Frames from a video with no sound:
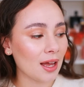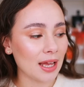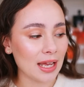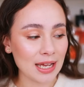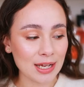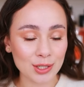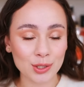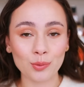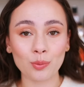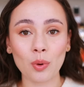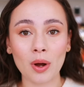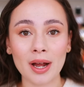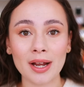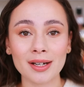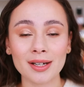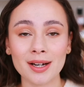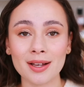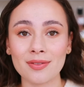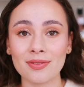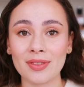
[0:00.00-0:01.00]
is
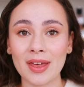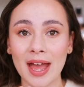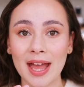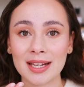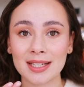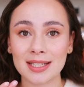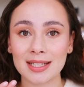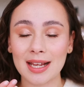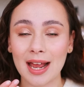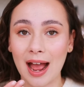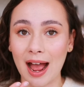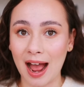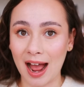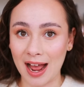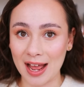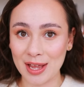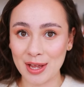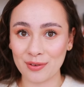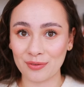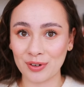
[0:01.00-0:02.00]
one that
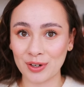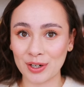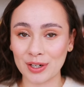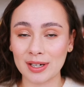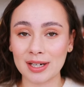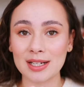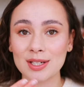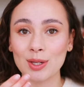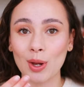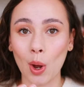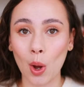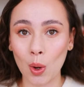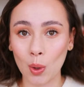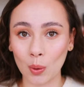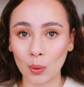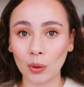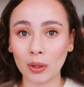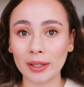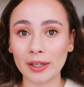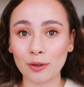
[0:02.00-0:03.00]
I have heard is a
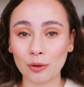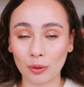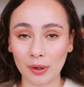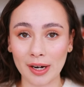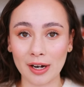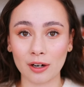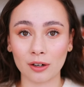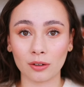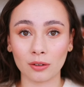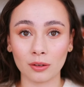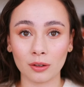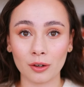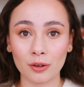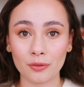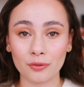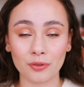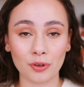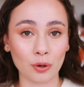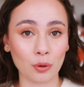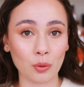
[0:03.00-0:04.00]
holy grail
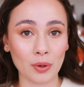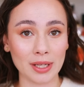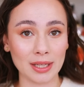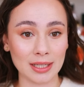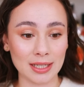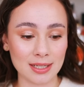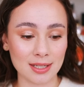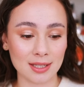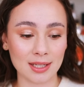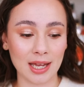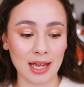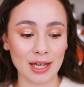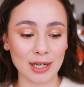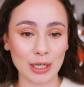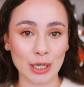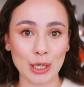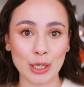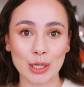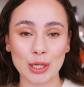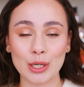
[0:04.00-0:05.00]
for oily
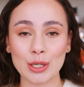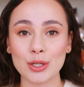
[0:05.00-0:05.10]
skin.